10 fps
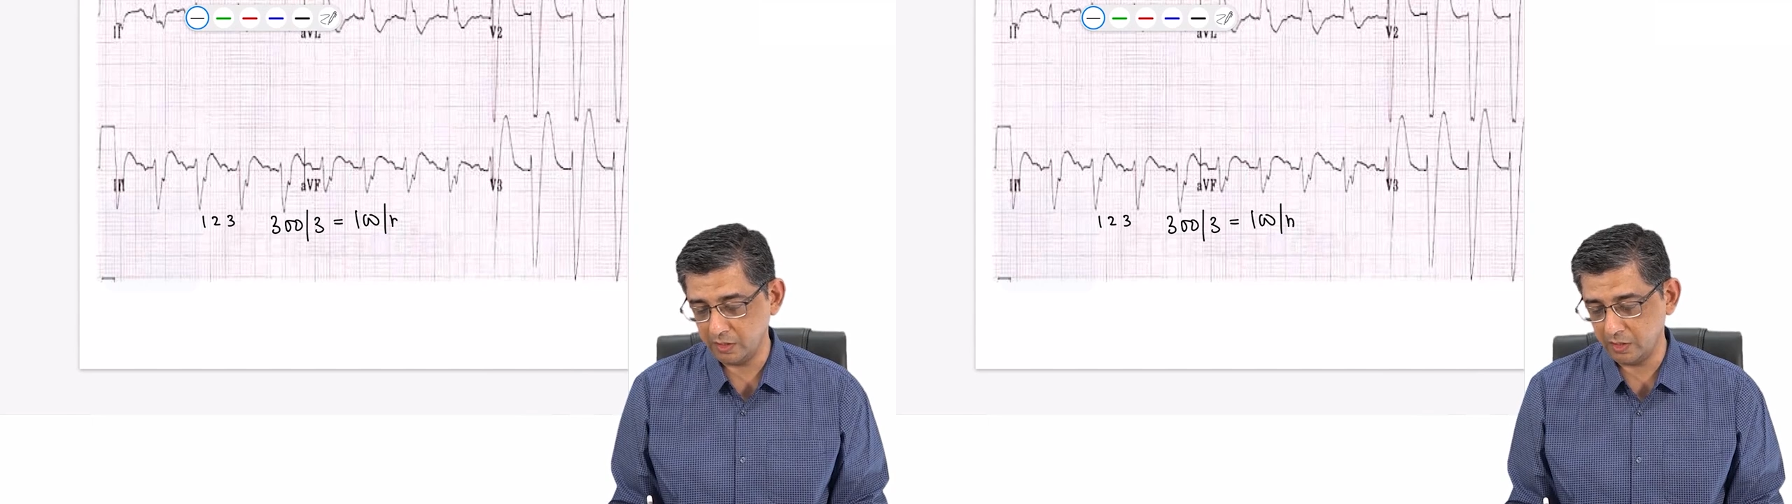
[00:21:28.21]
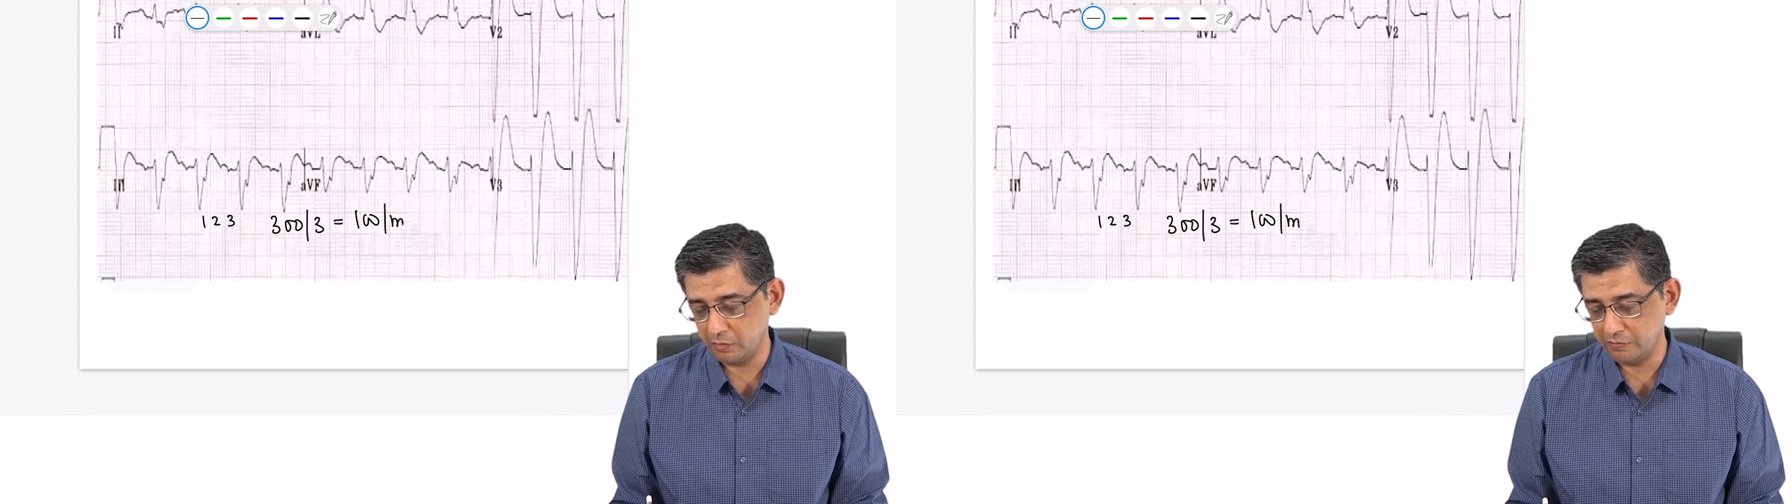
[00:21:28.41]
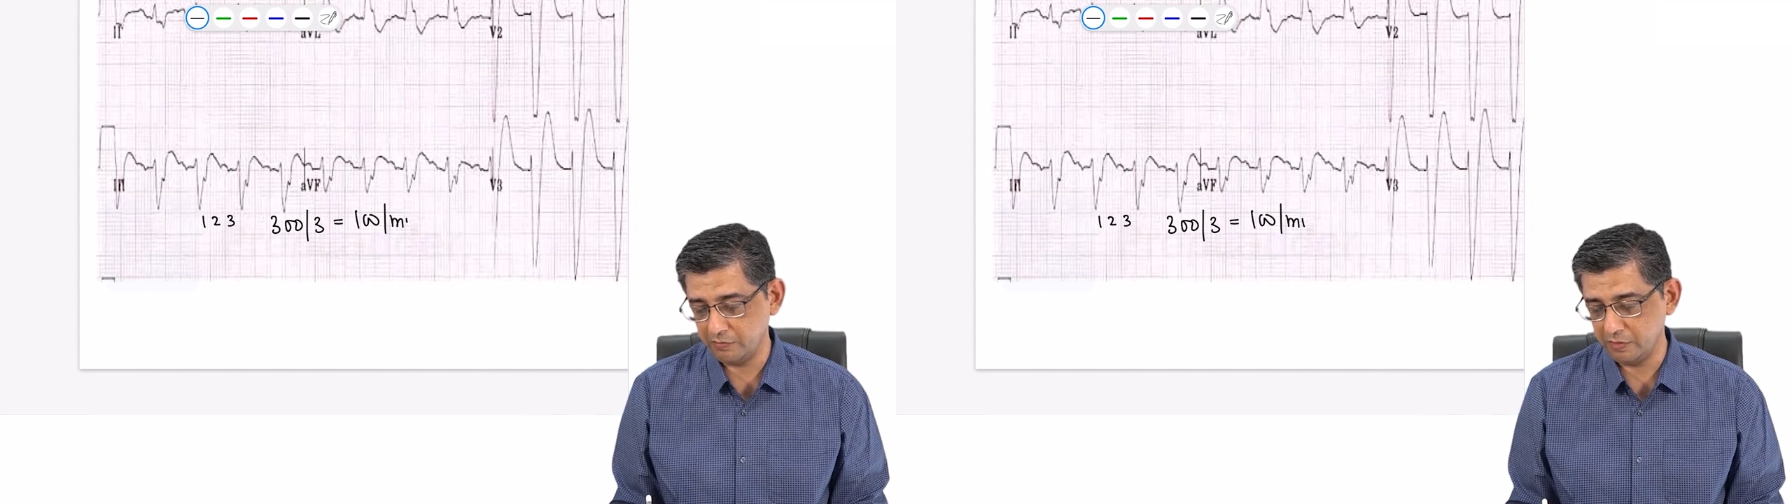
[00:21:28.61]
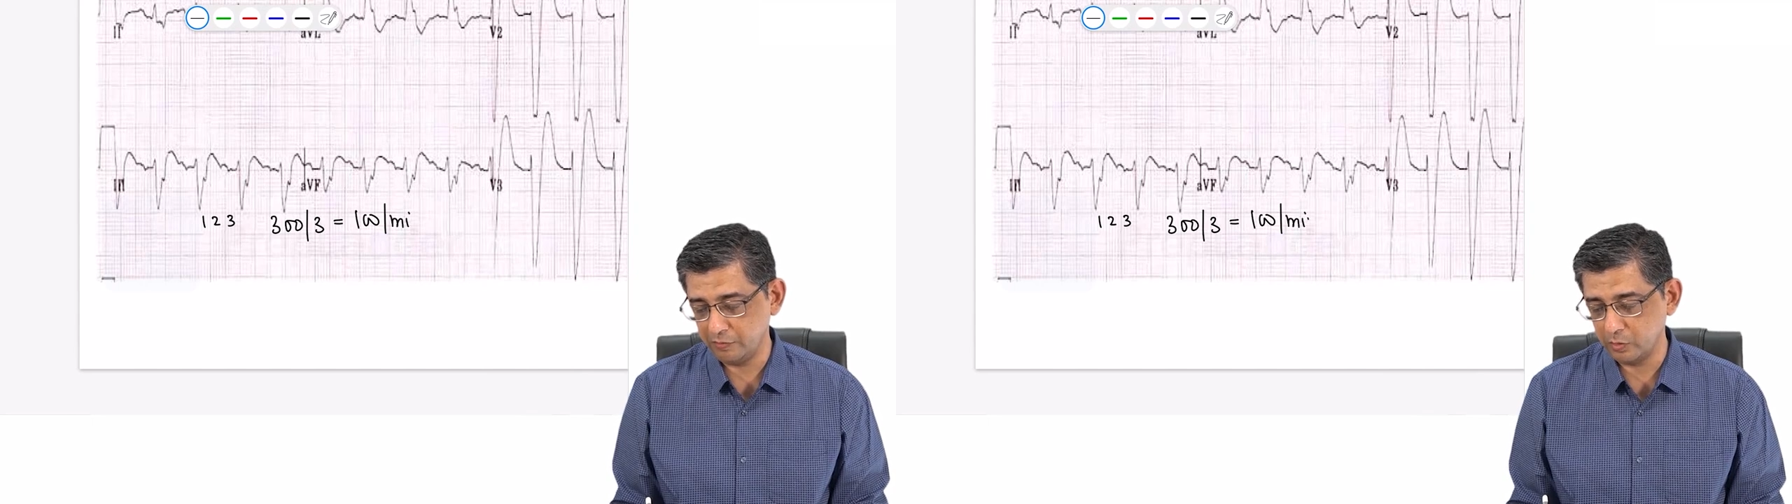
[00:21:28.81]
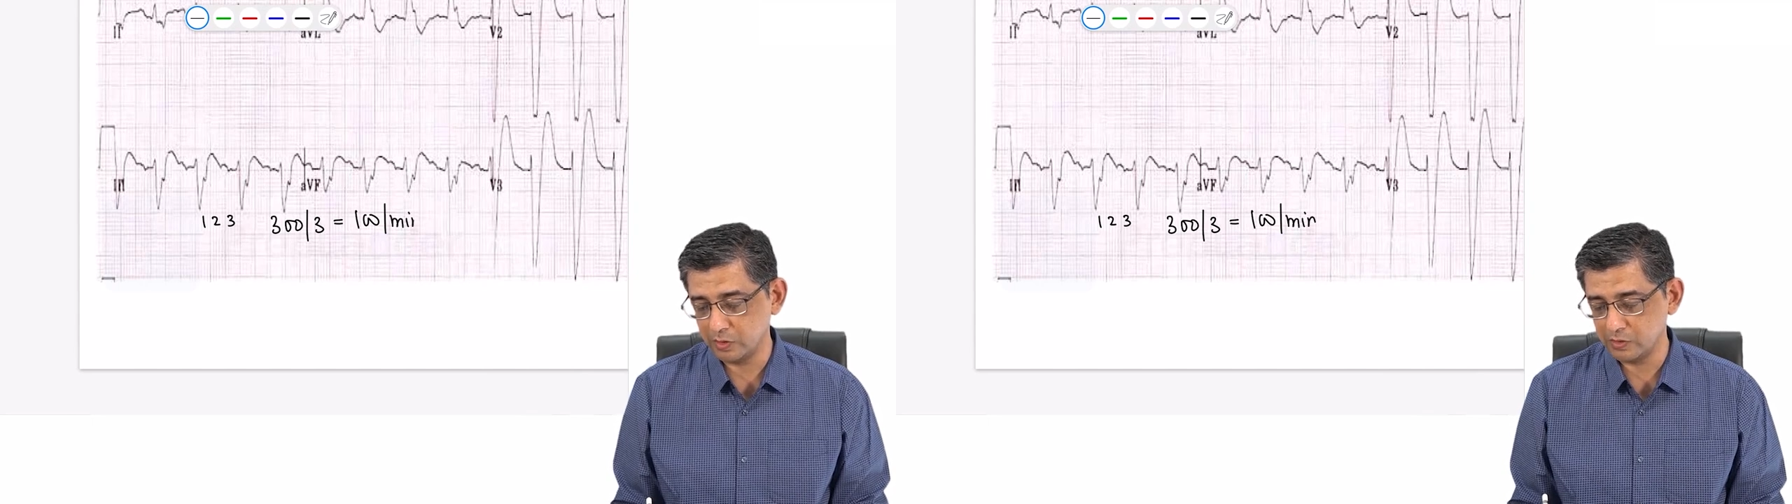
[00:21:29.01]
And now we will
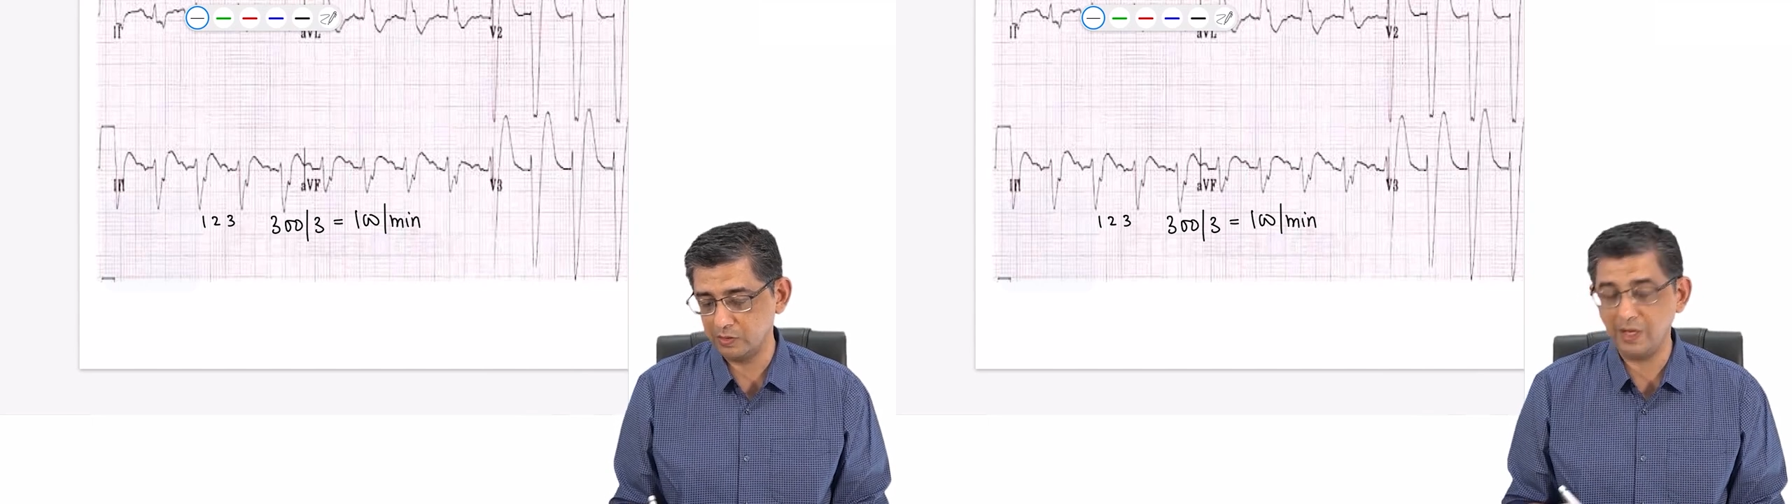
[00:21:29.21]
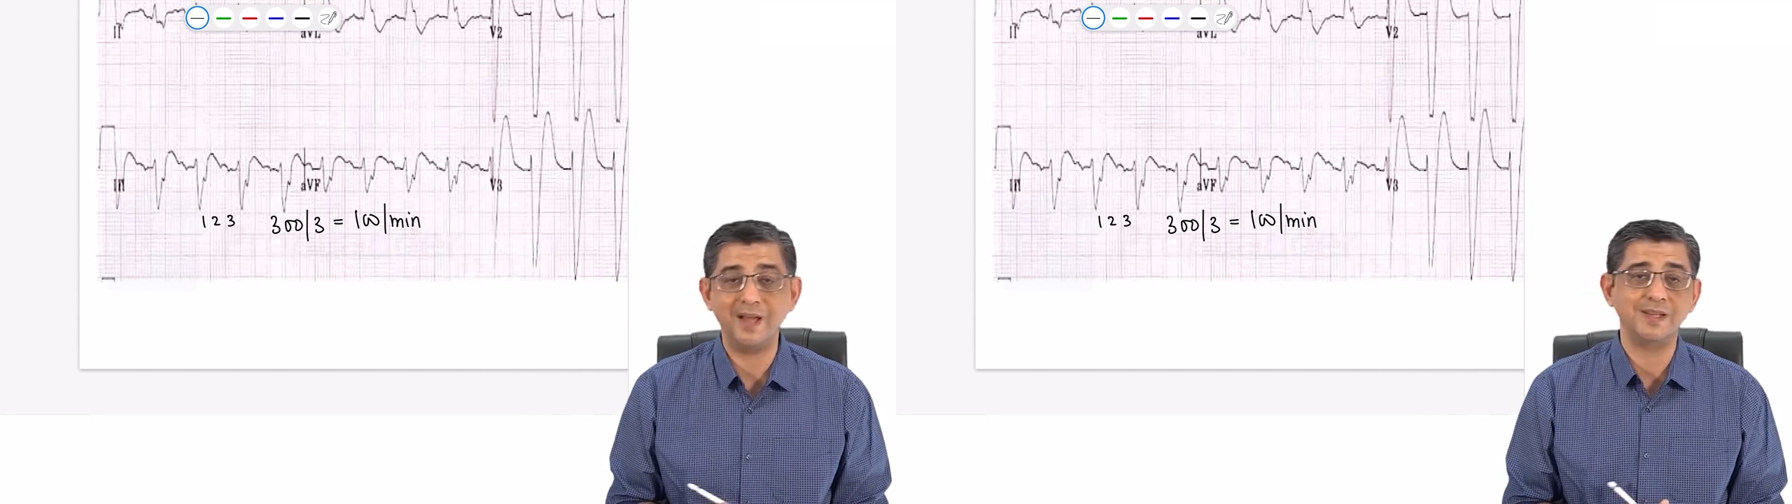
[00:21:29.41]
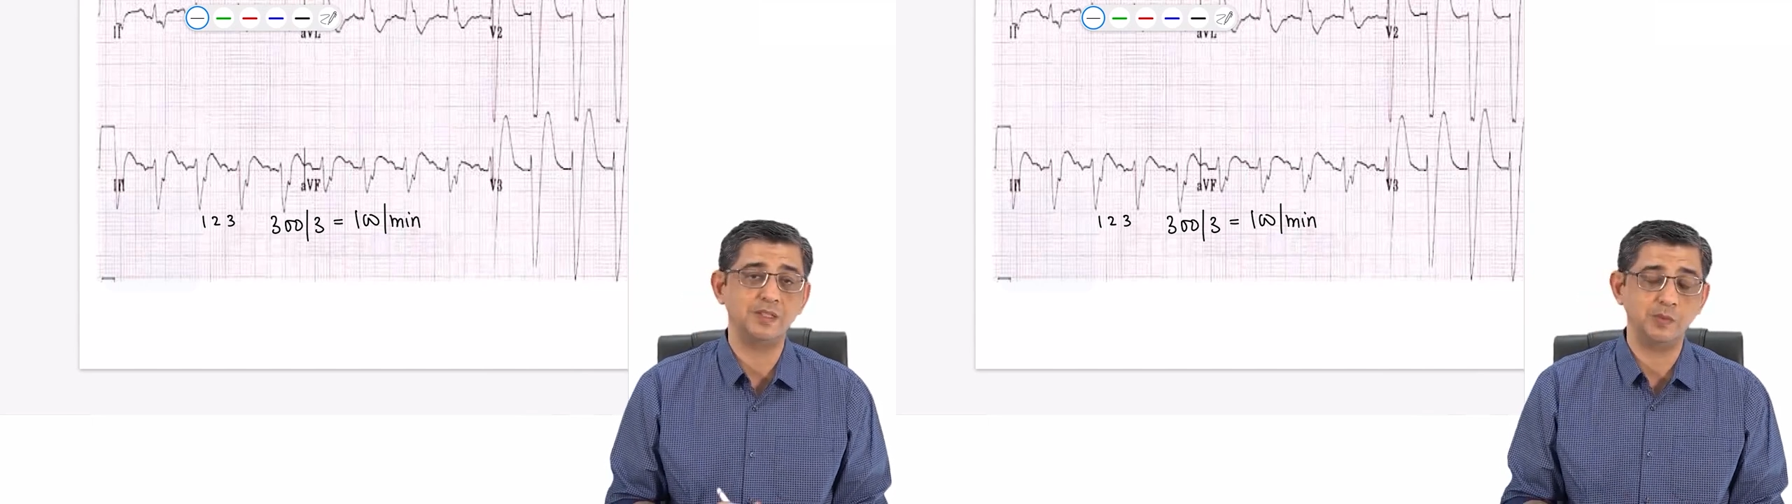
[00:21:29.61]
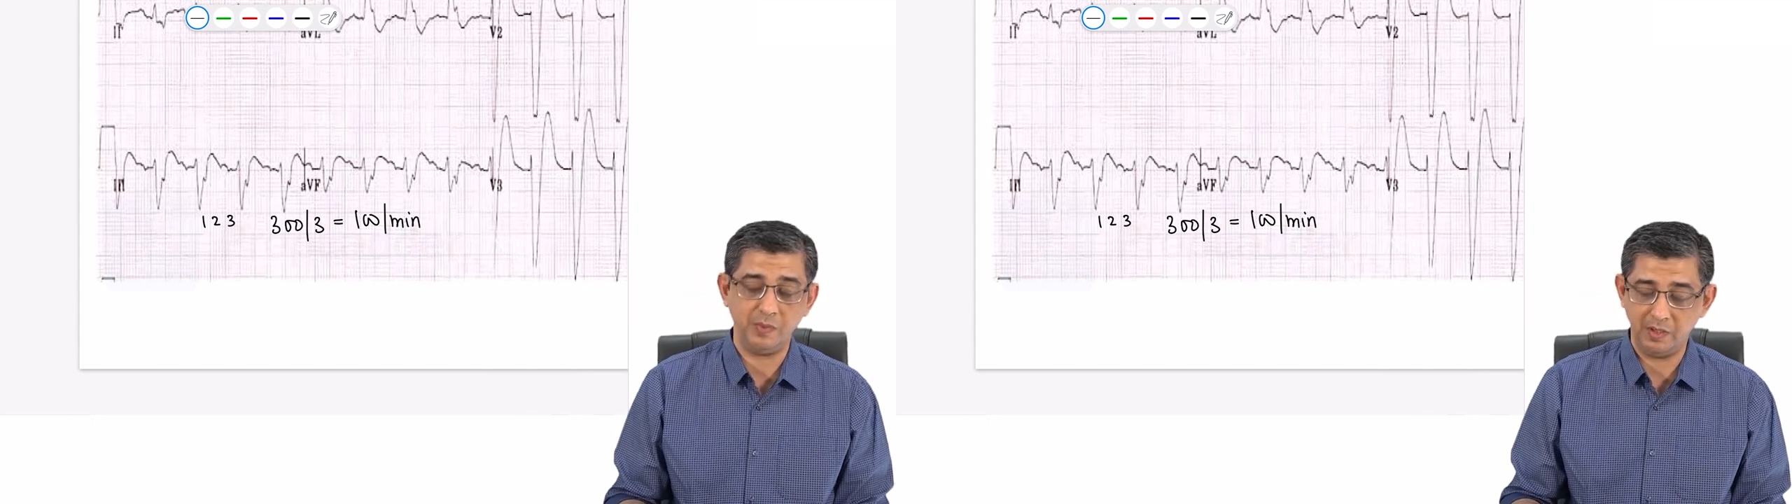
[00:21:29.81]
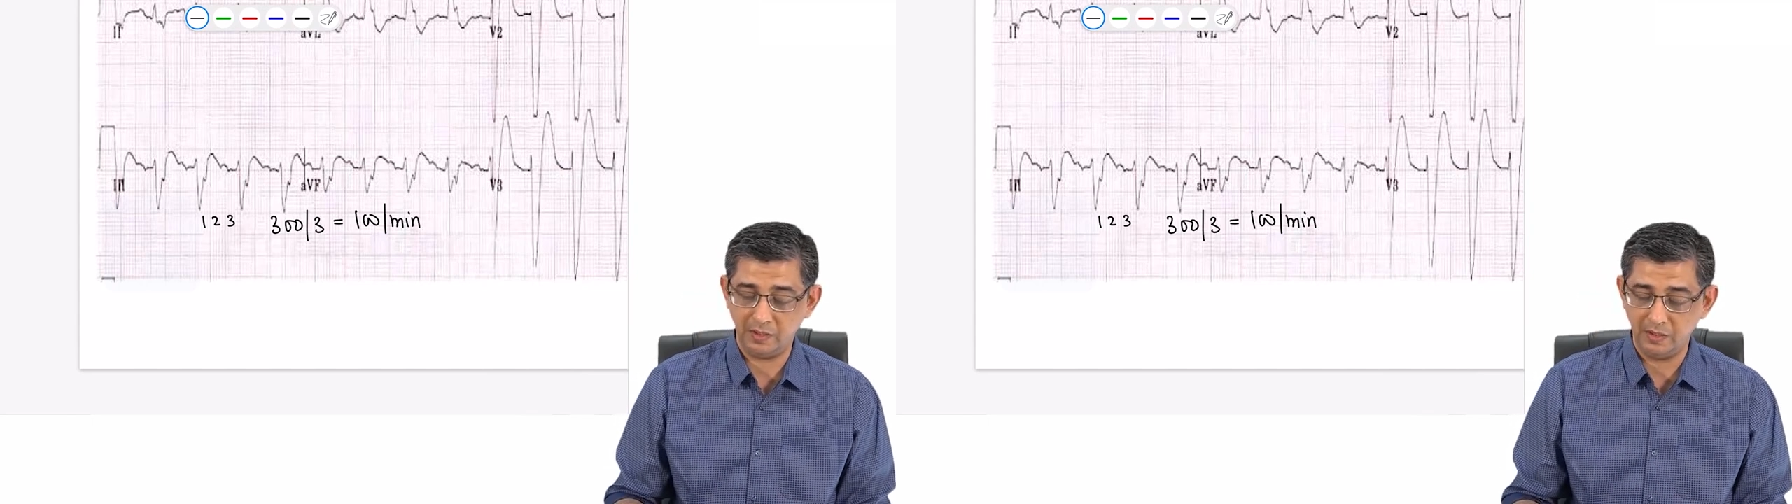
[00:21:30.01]
focus on the axis
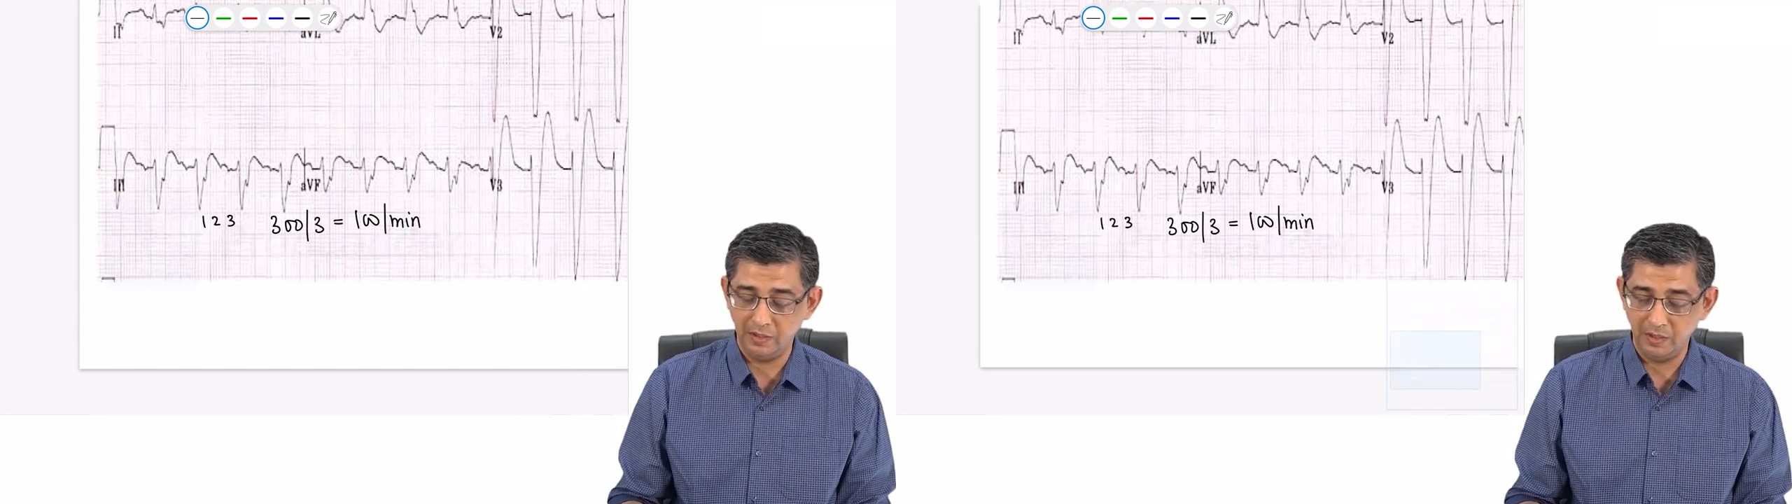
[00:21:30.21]
part.